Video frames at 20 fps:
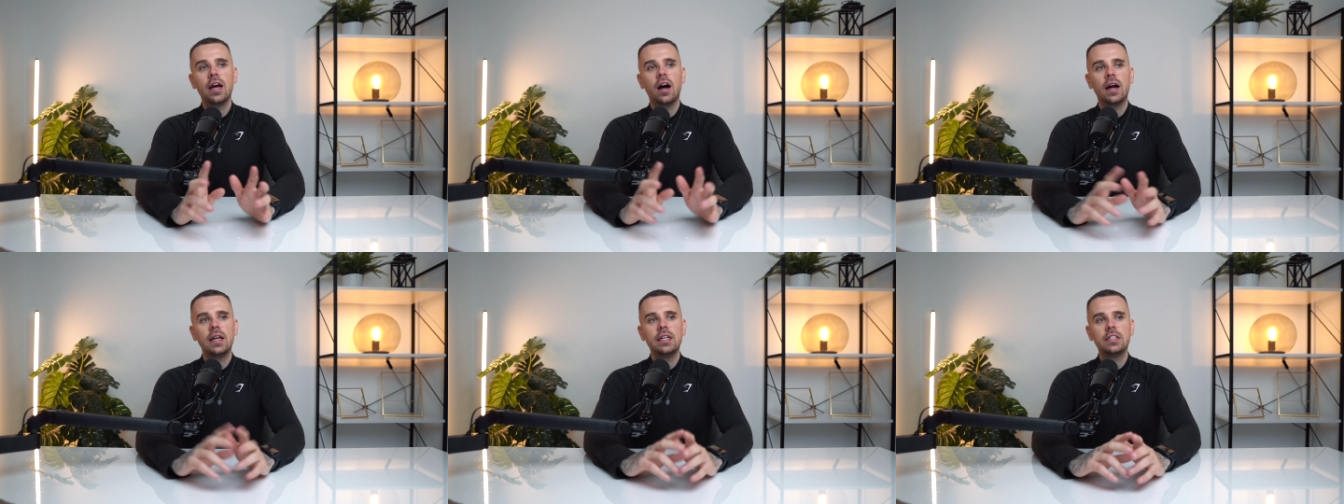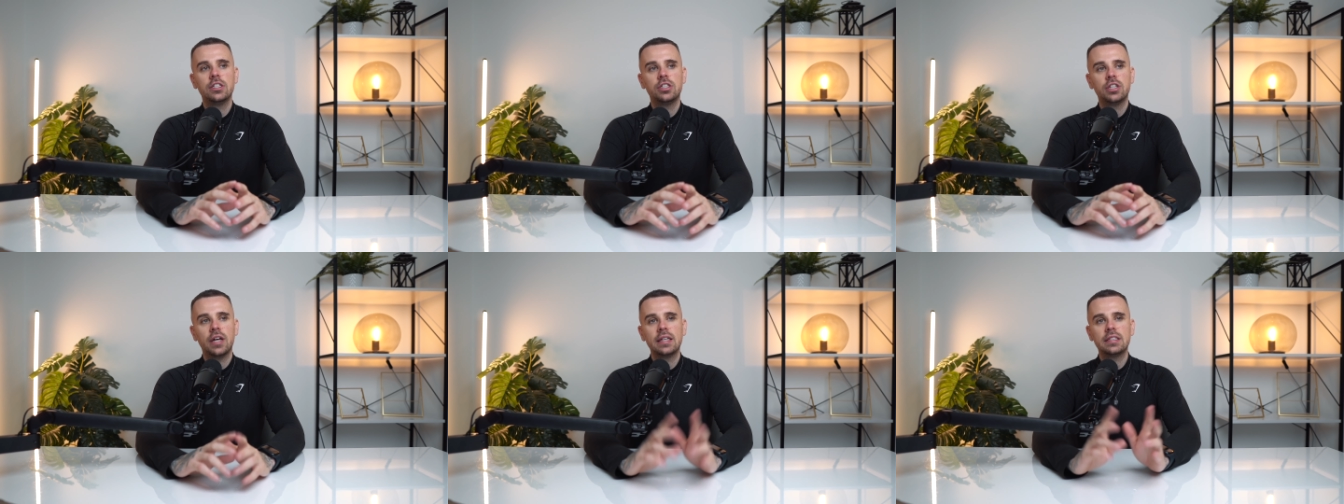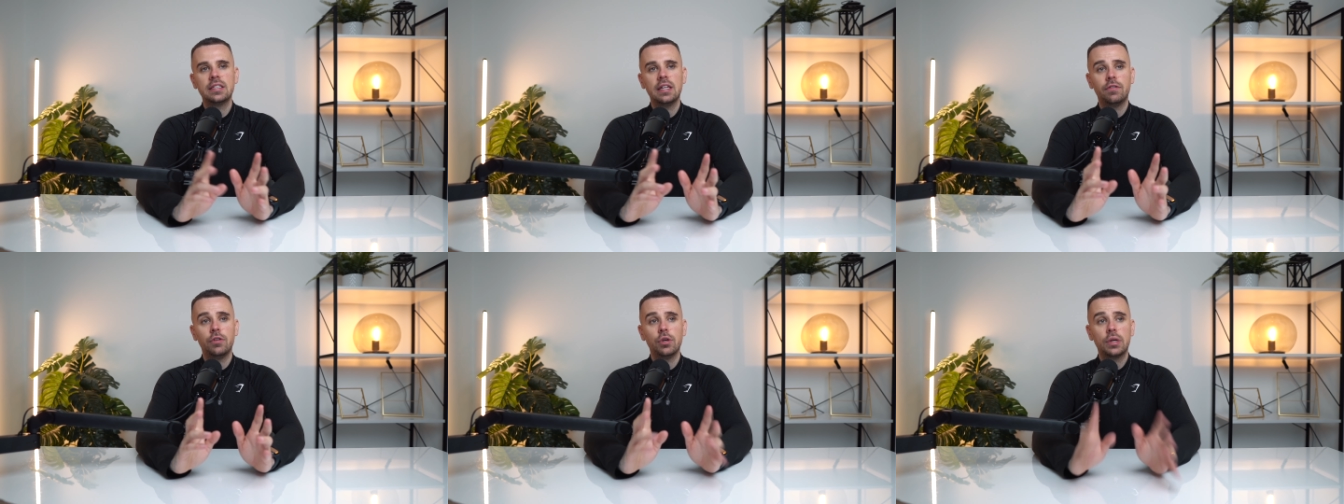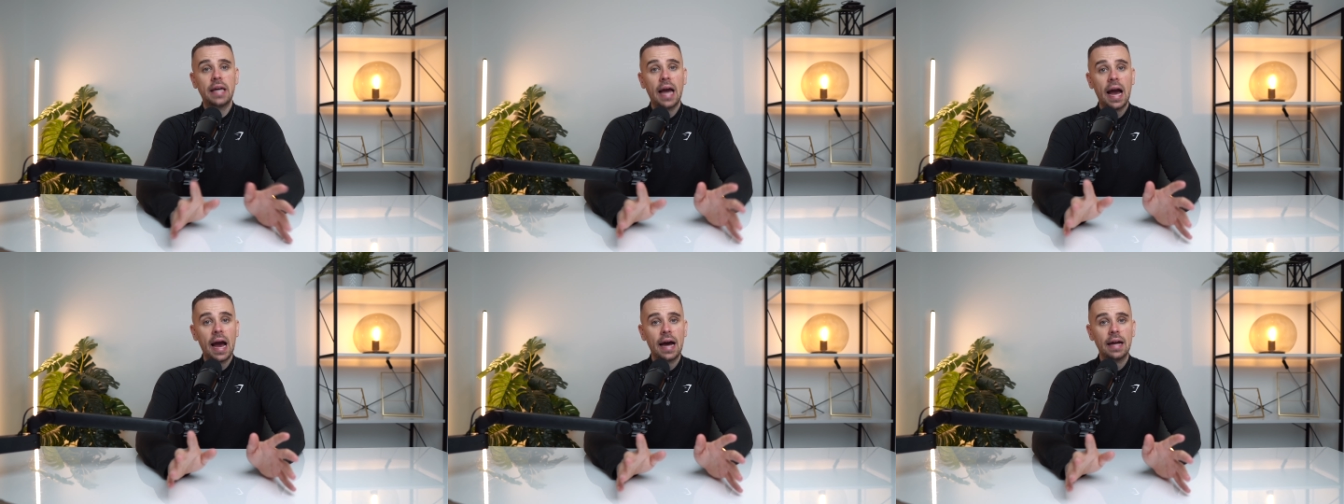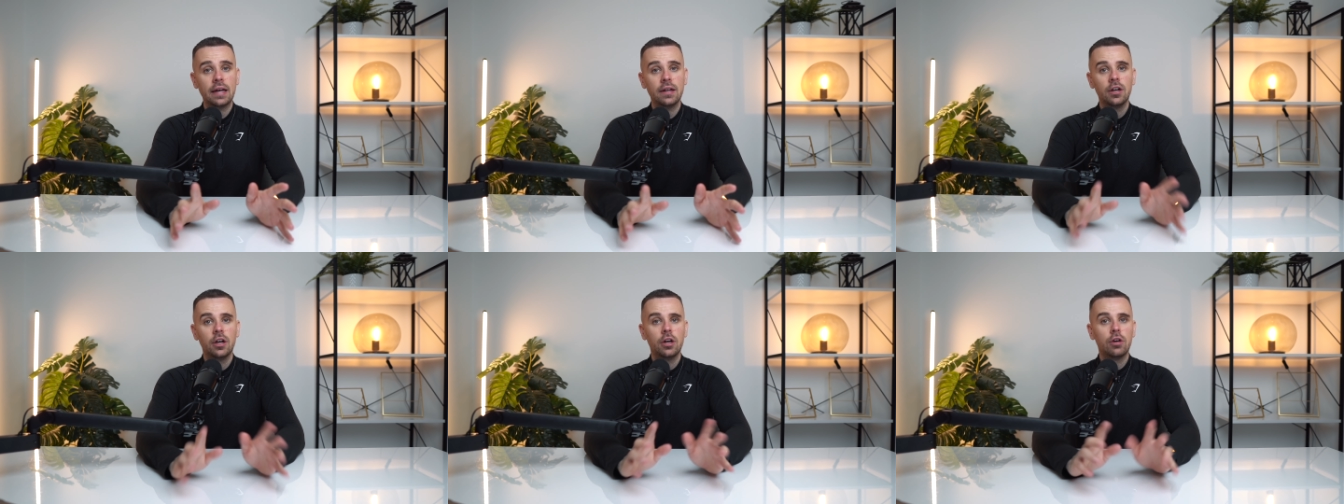highly suggest if you
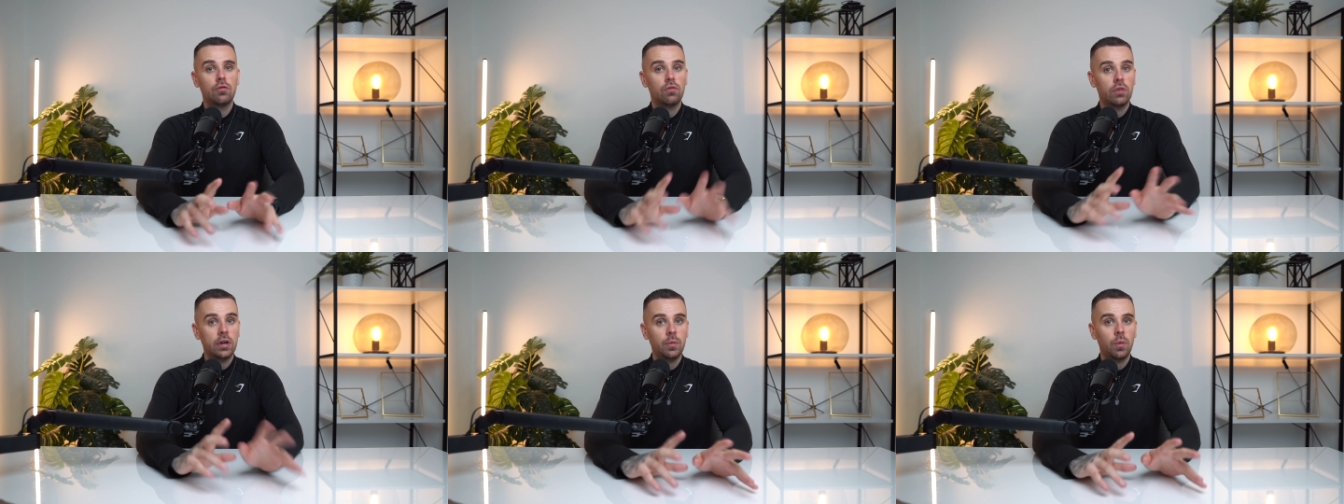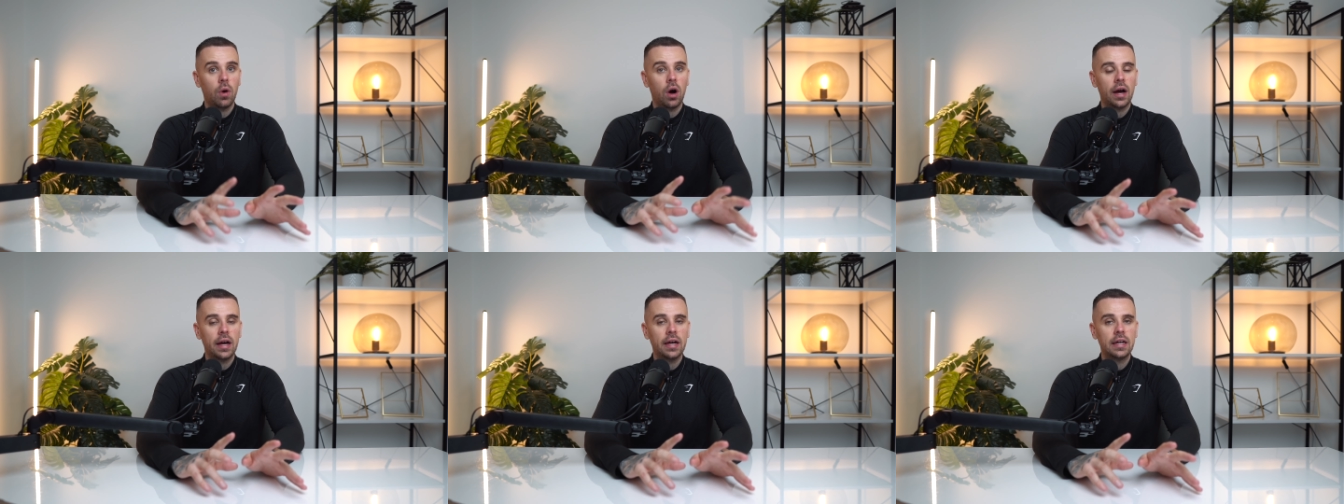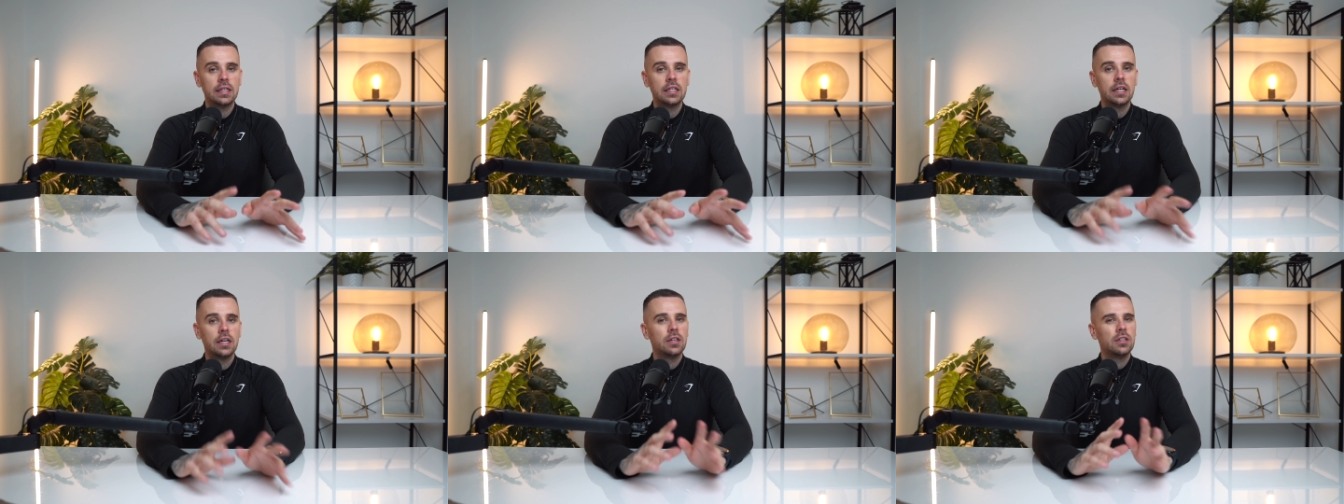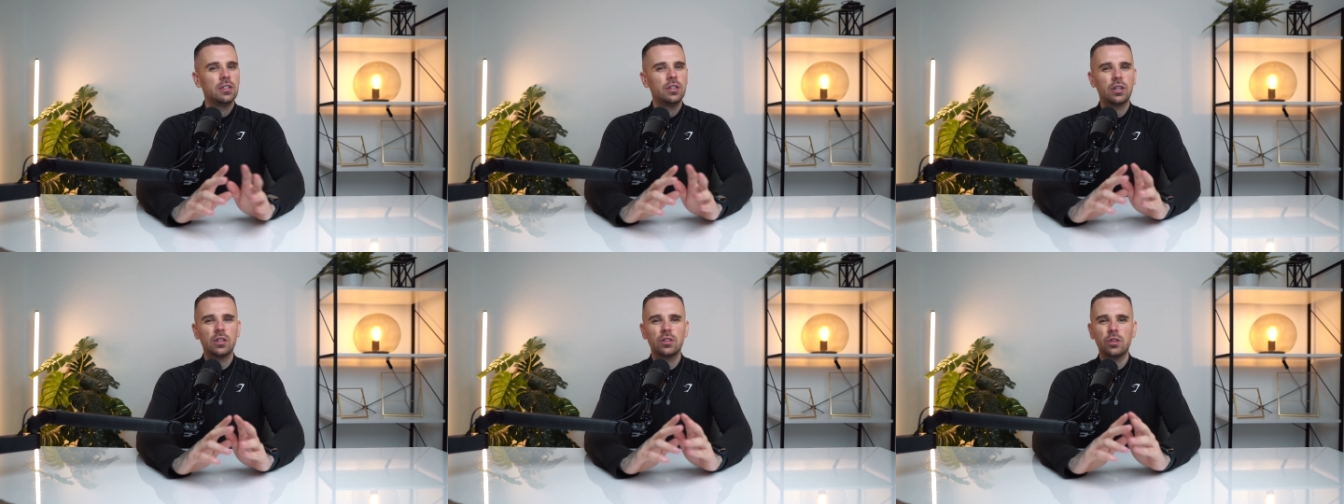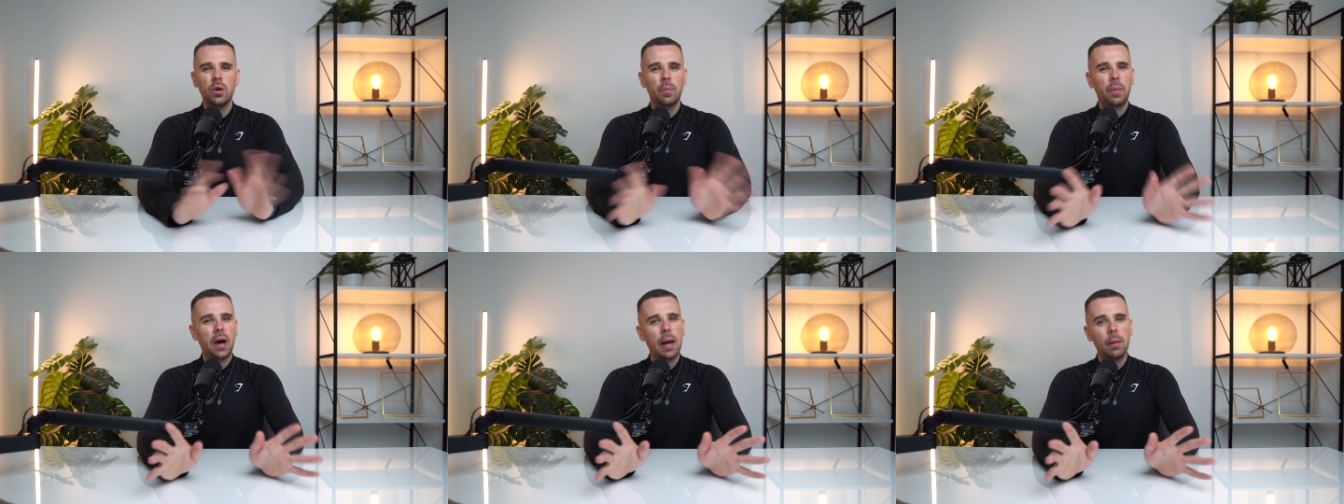can, Rewired, you can
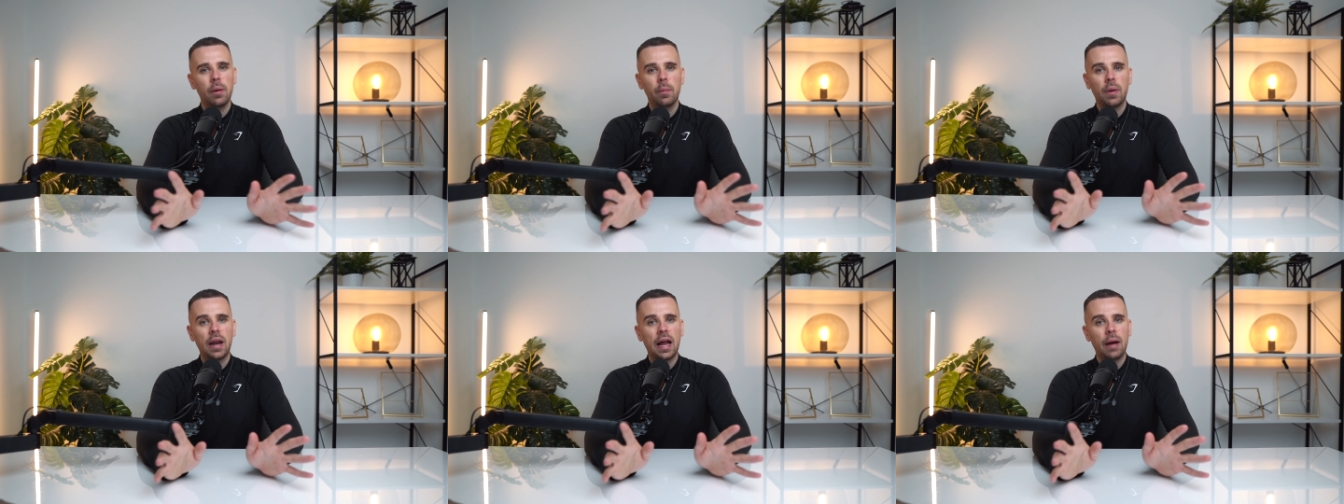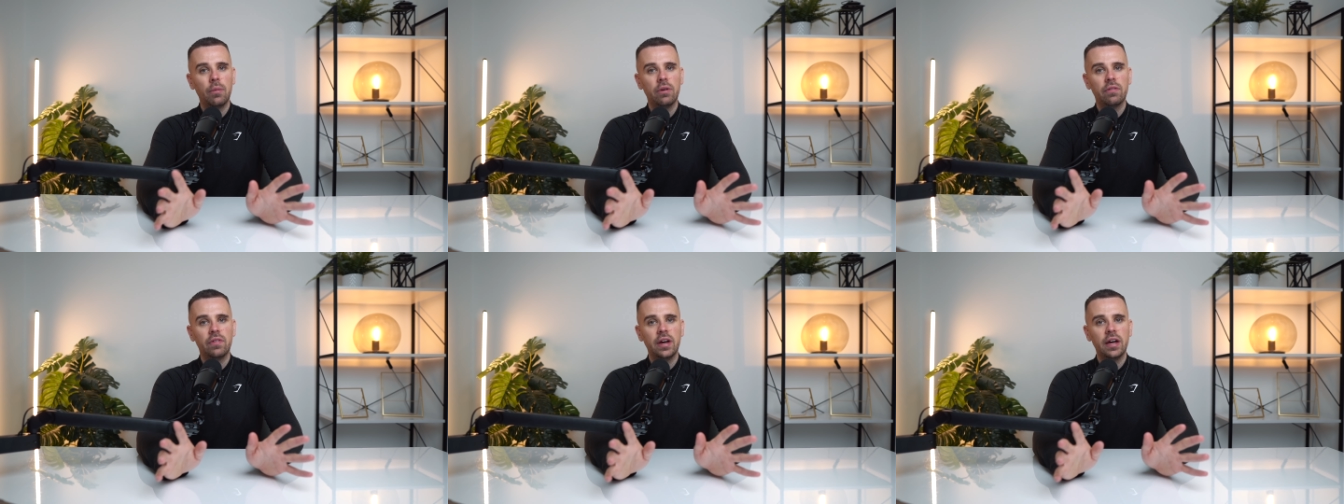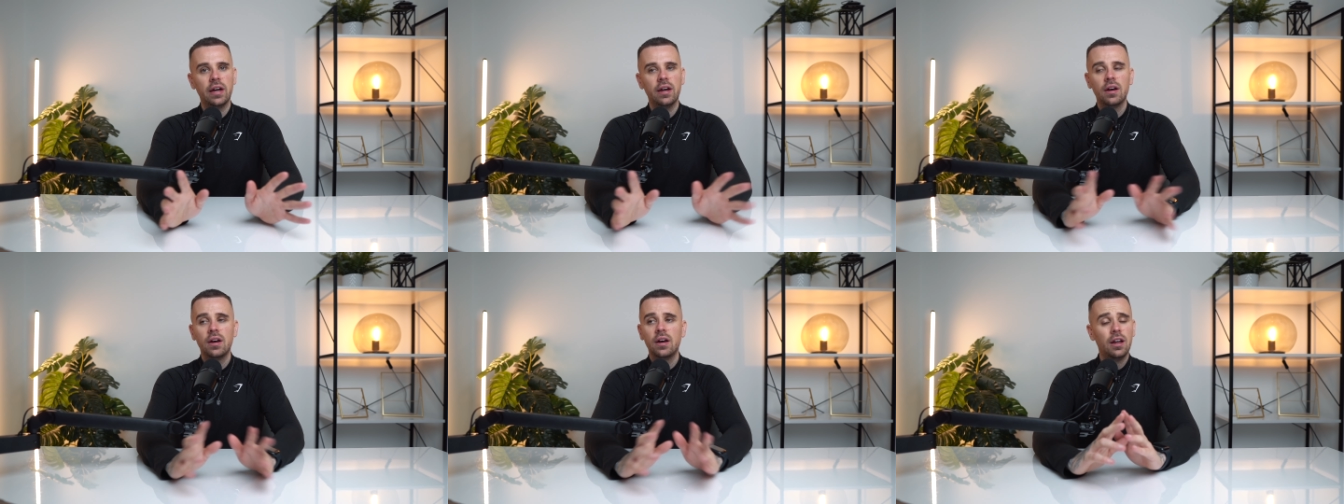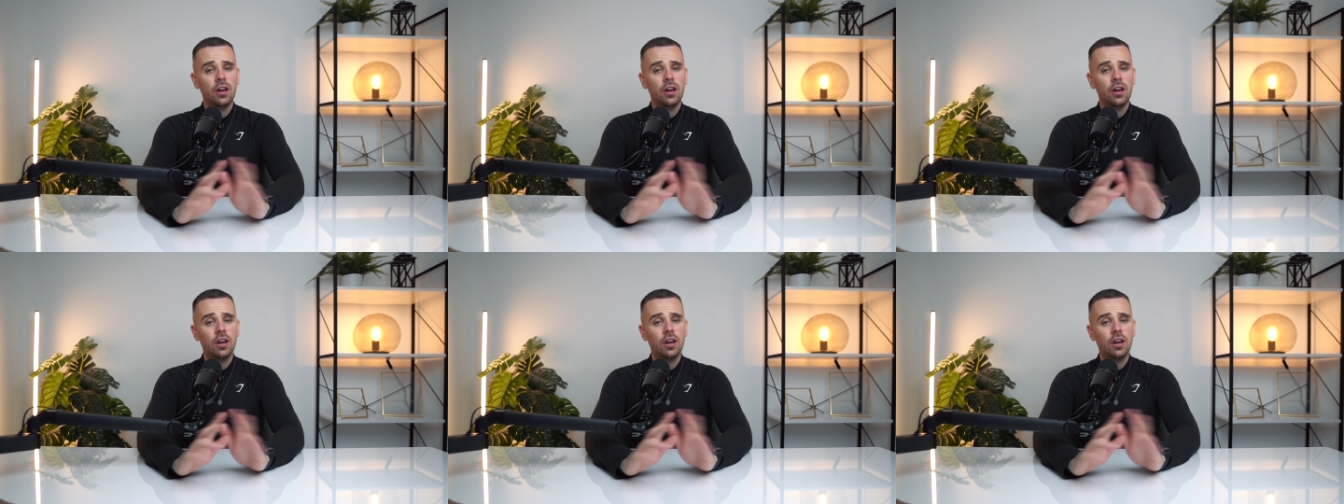do a payment plan with it.